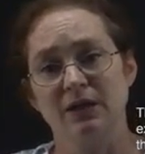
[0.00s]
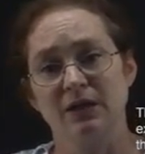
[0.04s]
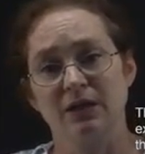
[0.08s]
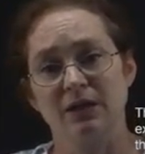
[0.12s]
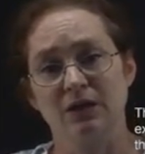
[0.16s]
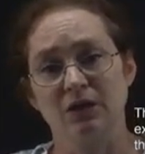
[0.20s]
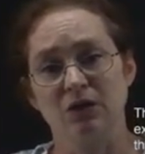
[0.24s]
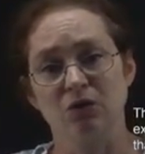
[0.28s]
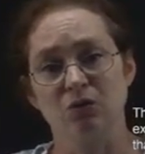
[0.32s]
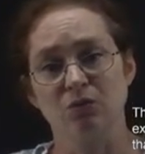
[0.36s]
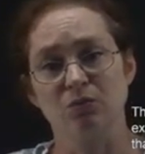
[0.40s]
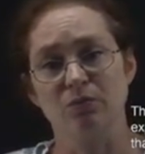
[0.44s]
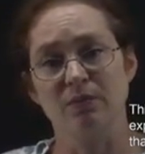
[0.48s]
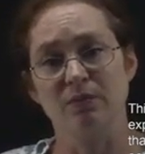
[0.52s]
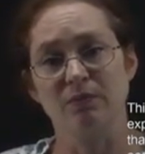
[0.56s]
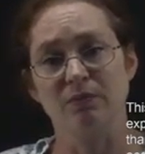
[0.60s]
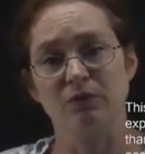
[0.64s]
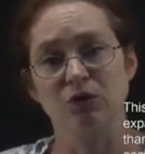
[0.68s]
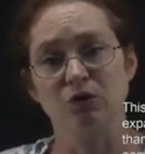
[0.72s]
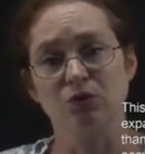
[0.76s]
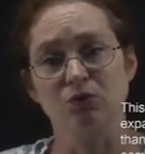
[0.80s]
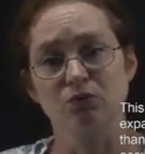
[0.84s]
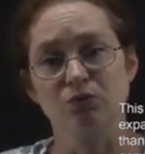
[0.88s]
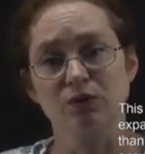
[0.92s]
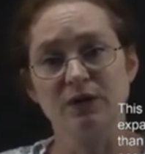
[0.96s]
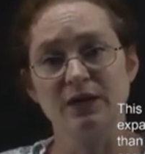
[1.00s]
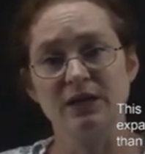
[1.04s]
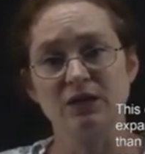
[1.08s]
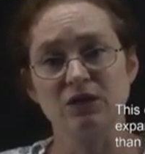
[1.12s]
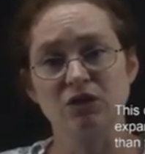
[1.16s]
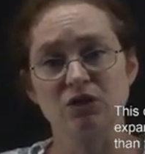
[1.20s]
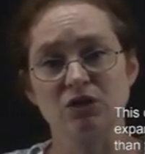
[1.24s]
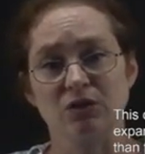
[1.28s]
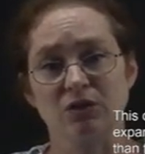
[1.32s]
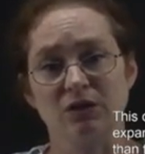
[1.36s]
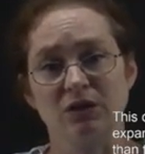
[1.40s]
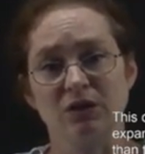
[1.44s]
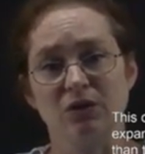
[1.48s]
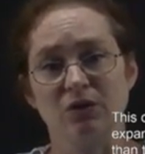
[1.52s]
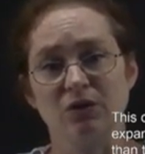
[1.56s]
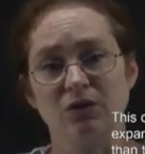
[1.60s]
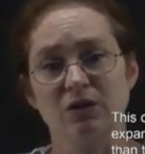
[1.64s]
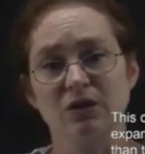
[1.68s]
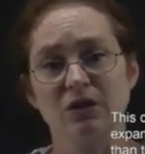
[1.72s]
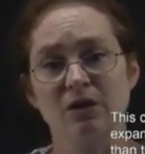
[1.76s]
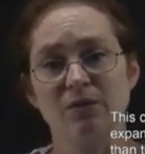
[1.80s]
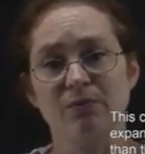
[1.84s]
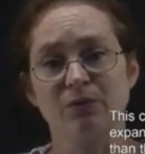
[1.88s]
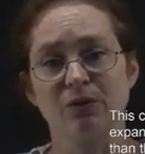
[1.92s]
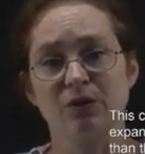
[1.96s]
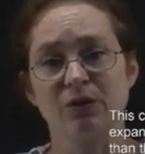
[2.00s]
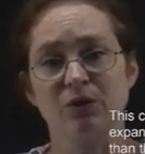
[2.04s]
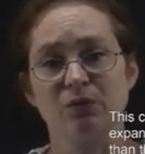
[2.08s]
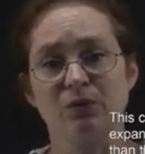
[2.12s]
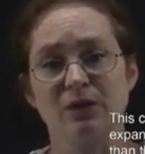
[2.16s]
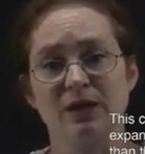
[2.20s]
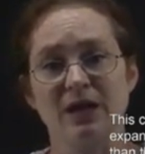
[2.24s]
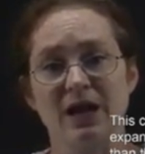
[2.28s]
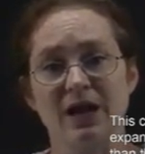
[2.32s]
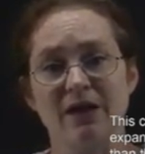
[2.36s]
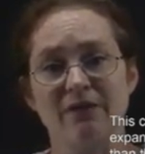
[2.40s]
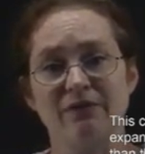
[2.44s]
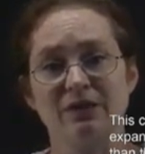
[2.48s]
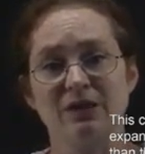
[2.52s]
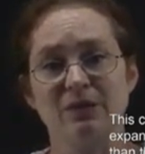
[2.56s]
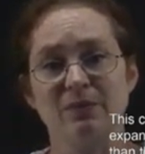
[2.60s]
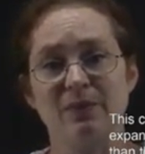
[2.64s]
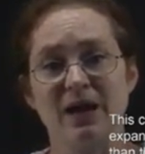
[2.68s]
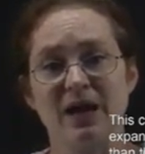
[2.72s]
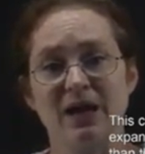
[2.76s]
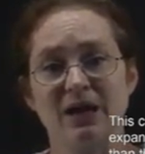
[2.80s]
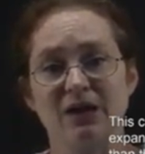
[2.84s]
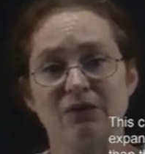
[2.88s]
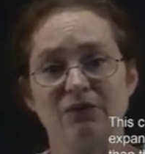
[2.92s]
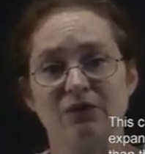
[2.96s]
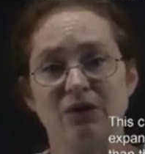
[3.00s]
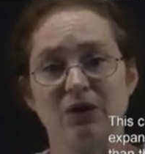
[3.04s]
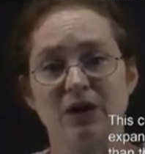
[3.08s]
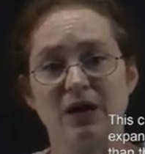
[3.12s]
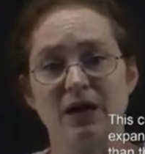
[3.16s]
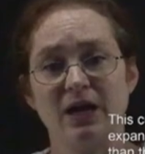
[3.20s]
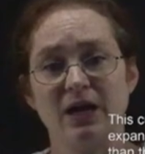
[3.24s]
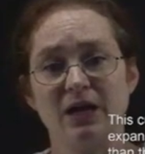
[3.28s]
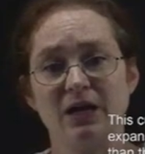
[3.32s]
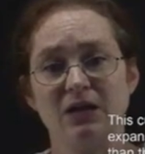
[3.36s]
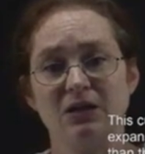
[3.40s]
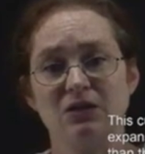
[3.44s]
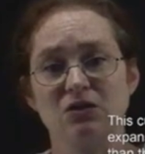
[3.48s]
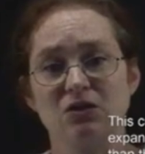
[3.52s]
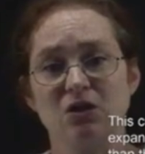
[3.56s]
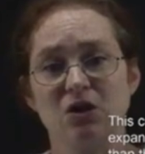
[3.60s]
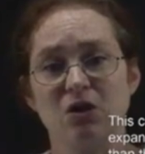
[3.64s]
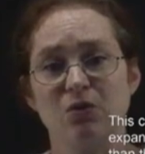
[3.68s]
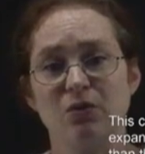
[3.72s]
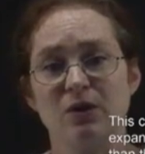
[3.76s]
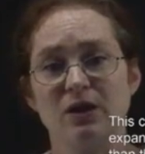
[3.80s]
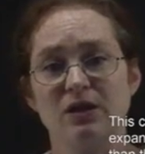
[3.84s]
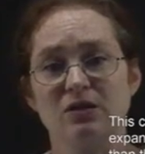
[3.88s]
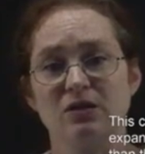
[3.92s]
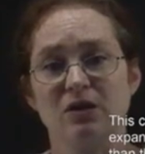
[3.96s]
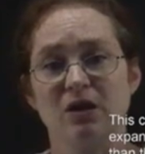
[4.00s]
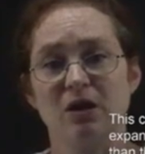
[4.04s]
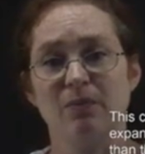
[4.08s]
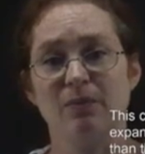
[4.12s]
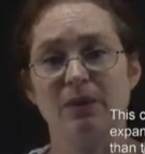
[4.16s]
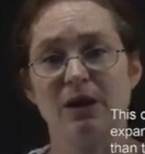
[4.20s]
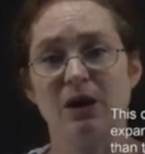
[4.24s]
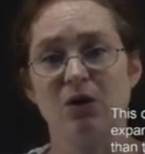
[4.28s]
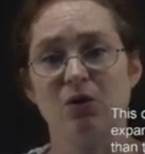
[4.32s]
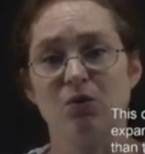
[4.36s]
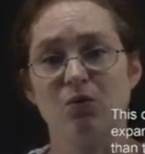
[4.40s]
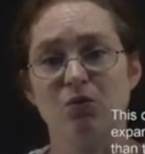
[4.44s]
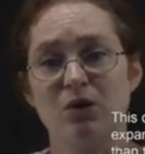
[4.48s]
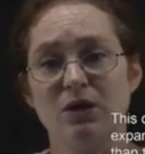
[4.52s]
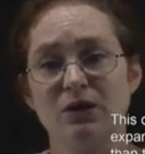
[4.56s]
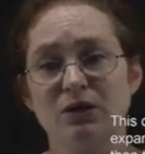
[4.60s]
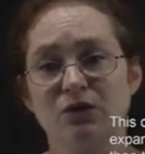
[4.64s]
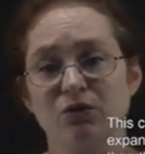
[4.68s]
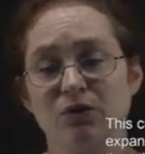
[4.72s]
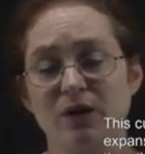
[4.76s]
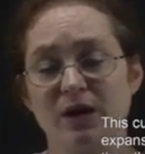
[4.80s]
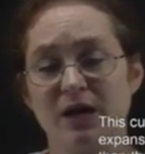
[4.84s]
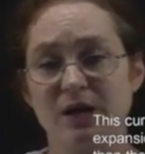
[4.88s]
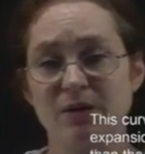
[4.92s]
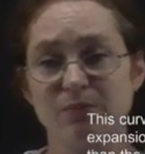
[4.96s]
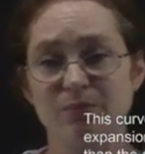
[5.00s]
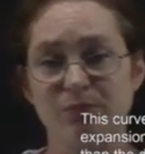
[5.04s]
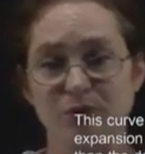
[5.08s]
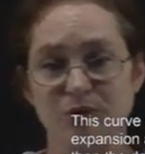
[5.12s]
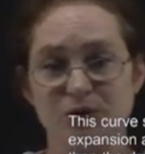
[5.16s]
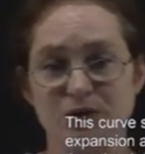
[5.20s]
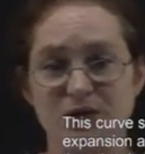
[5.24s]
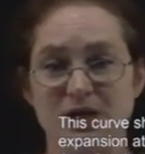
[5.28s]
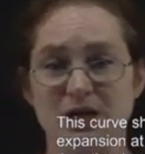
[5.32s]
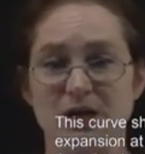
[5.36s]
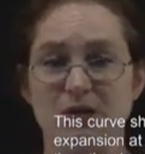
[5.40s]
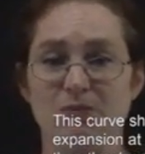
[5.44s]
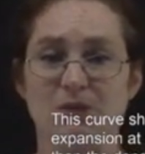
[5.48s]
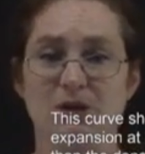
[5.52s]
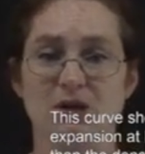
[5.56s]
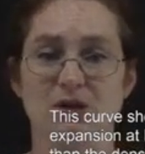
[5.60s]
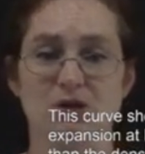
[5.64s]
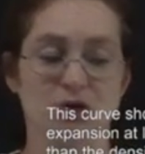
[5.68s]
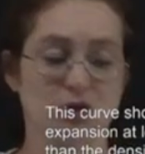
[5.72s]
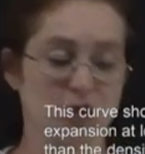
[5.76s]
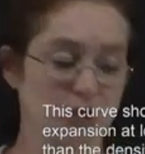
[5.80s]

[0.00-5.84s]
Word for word: You, you reach, you know, the number that we have in the back of our head is always about one gram per centimeter